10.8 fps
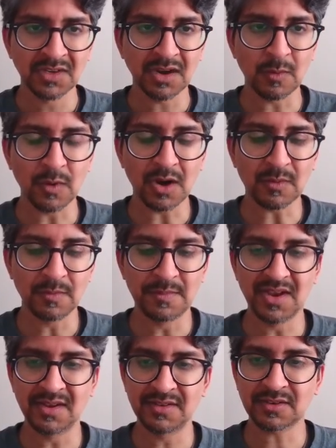A rock with
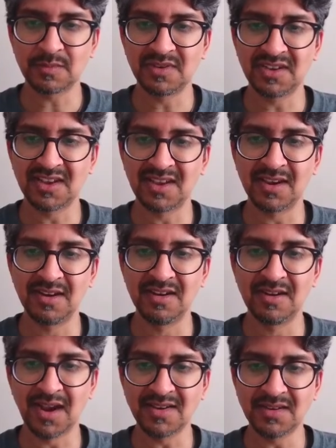bands could be a
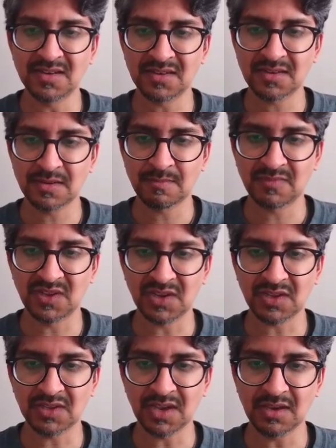nice,
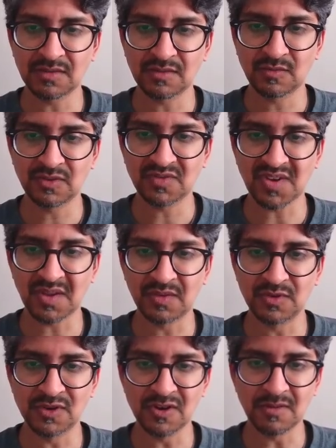like that. Silent
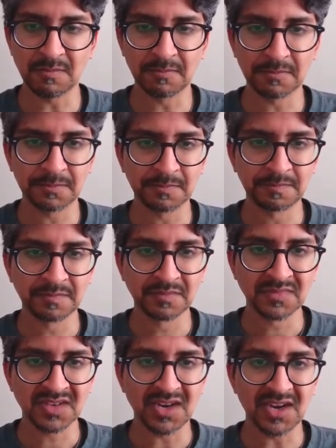G.
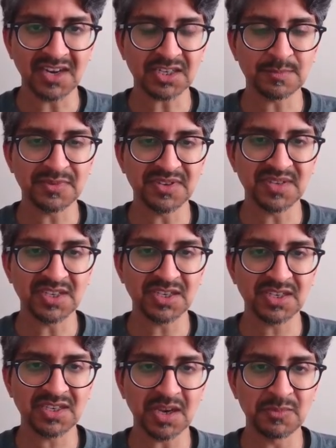Explicit
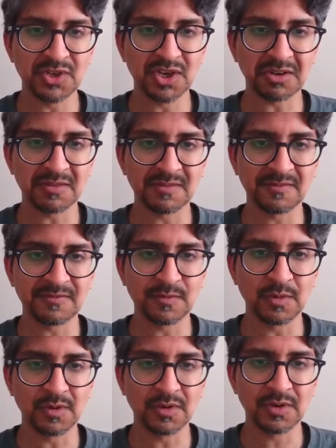subject
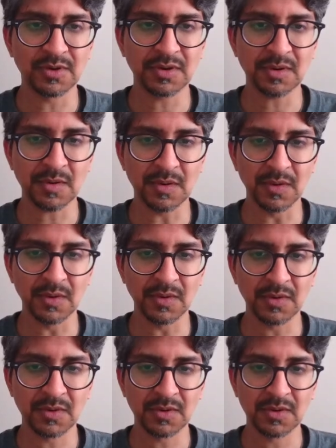for her.
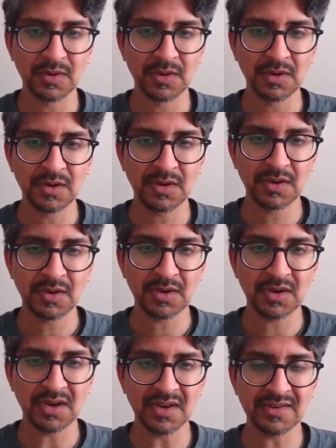
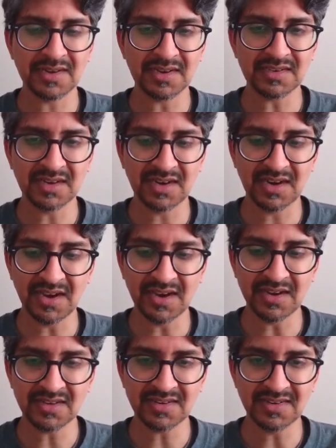I guess an
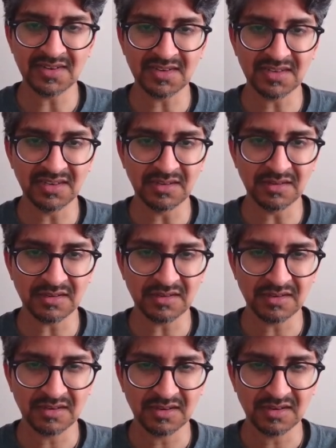antecedent.
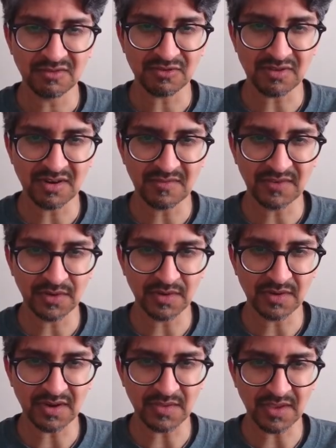Trying to figure
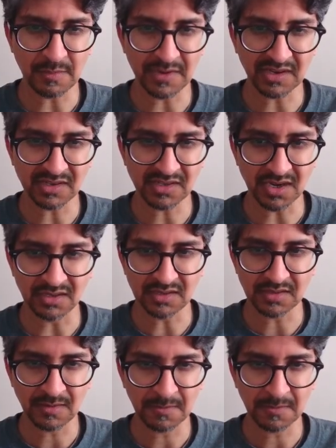out how that makes sense.